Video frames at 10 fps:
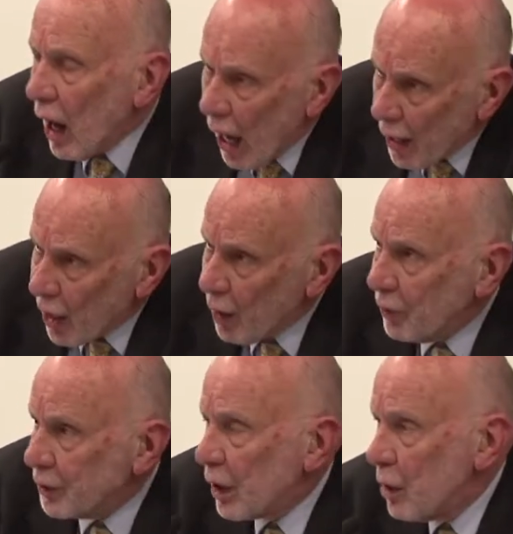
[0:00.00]
and I
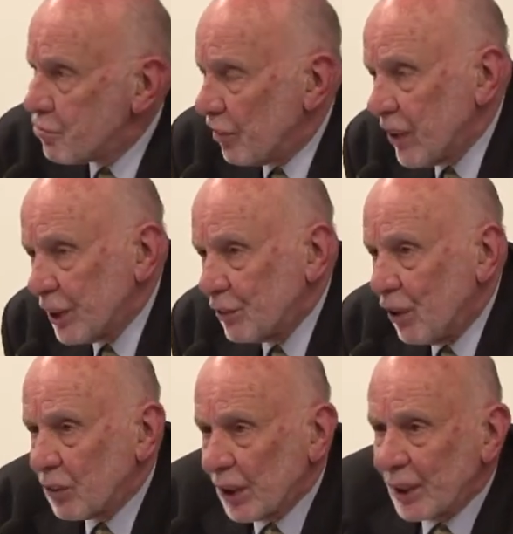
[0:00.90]
was Professor
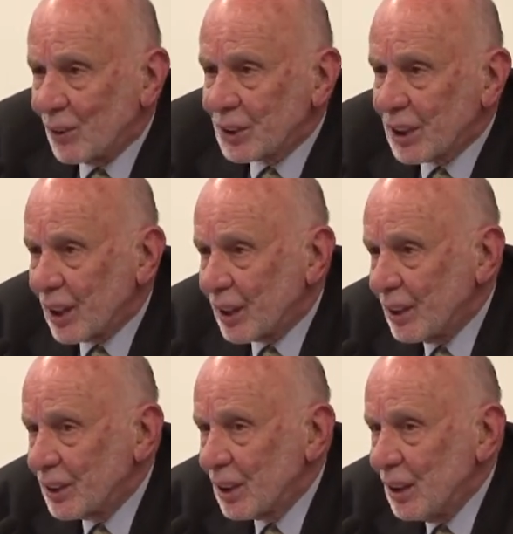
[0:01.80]
of Legal
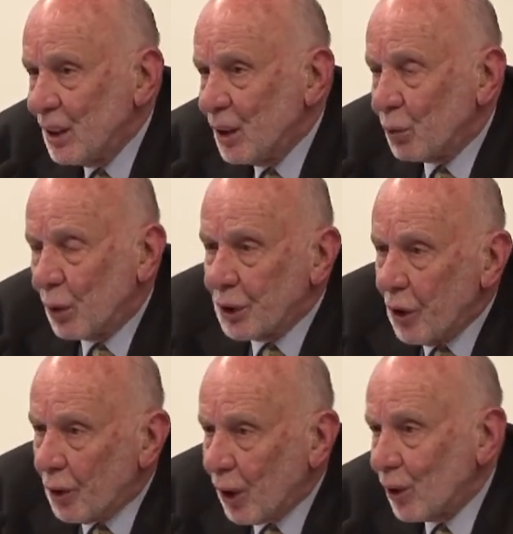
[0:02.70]
Studies, was
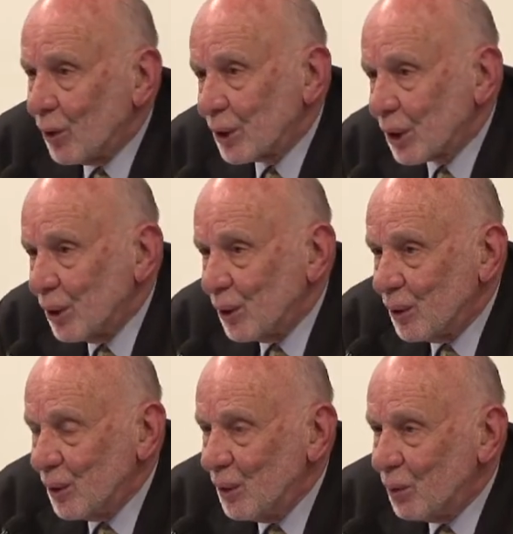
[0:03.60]
not a law
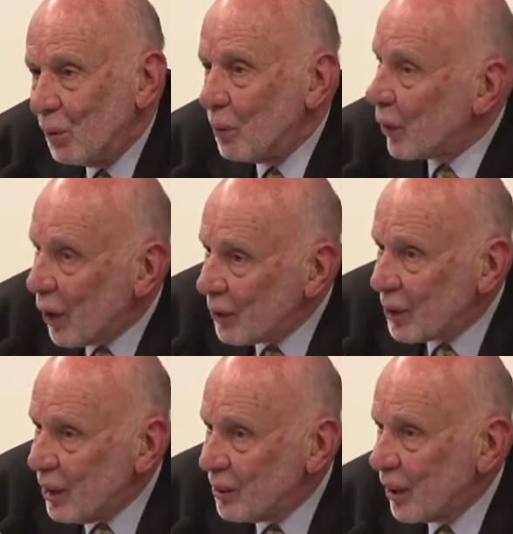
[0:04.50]
school. We were not
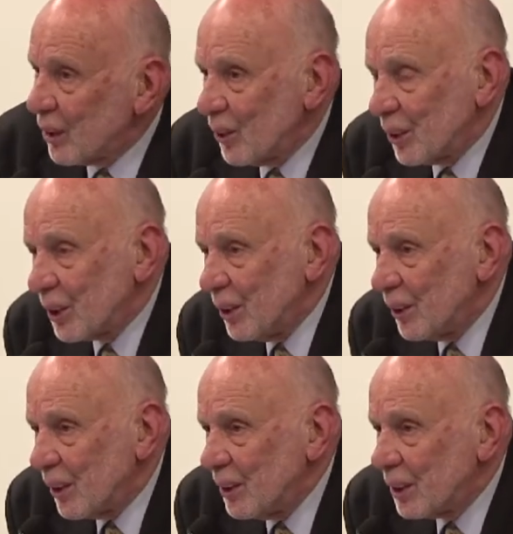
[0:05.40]
teaching law
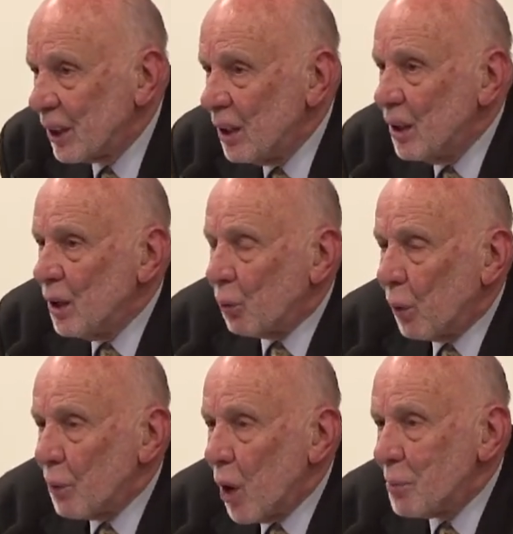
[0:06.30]
students.
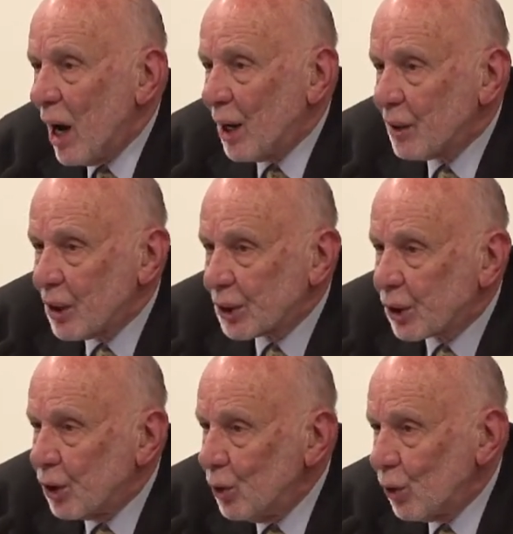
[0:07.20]
We were part of a
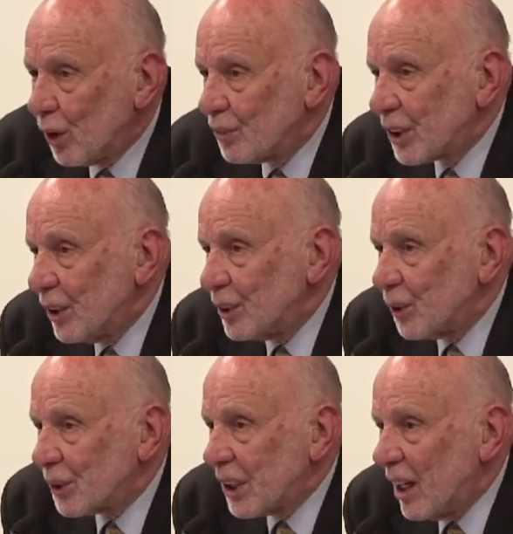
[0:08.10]
school of
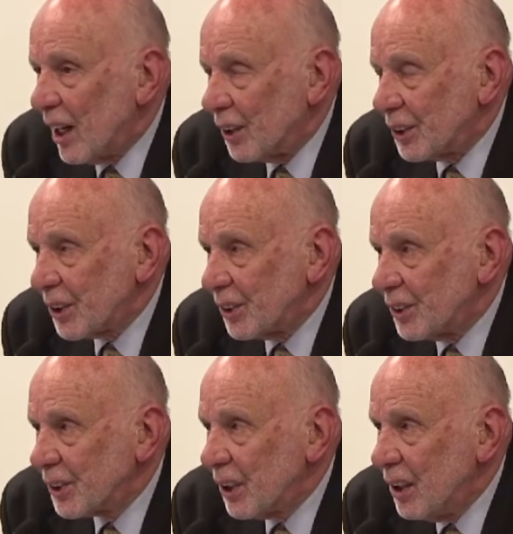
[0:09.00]
social
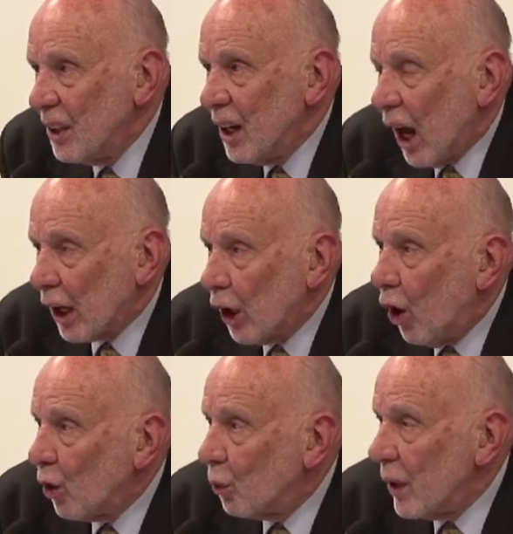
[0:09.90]
sciences,
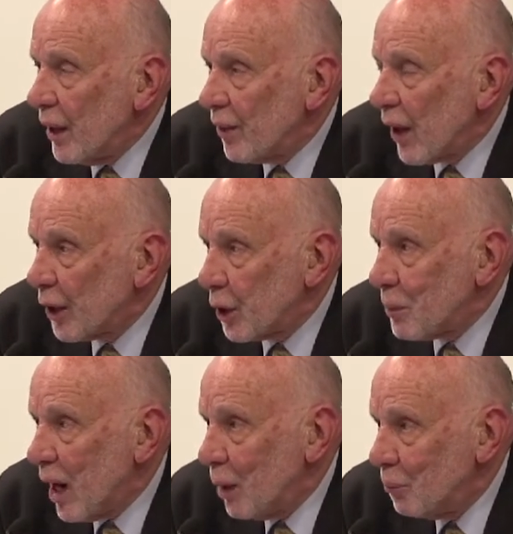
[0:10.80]
along with a
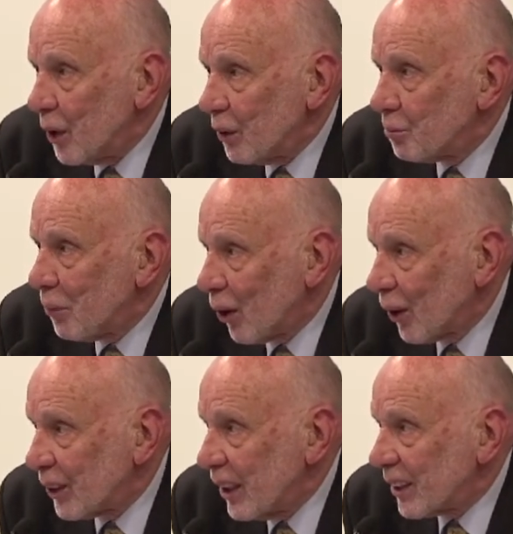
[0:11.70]
Department of
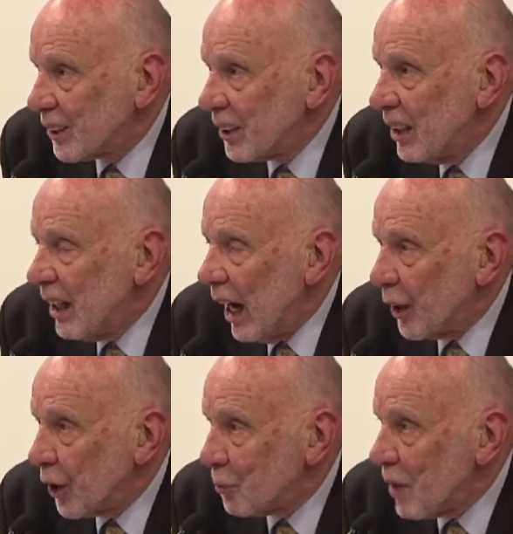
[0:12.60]
Politics and
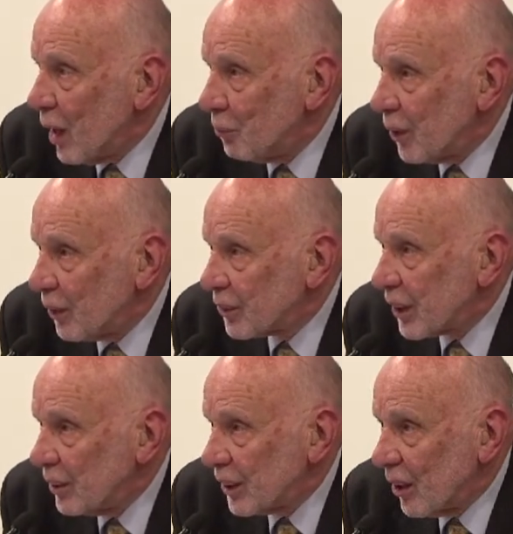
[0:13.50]
a Department of
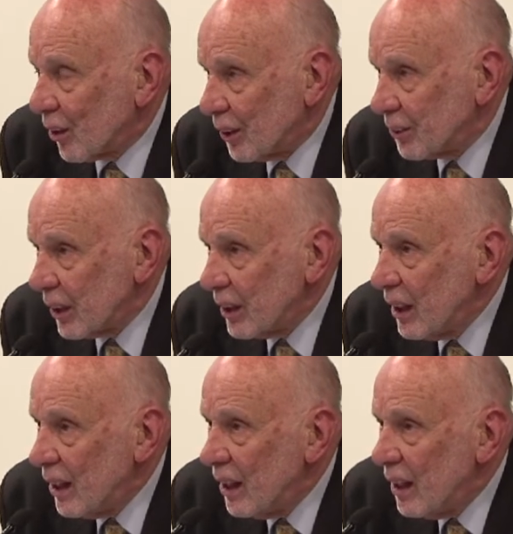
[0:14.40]
Sociology.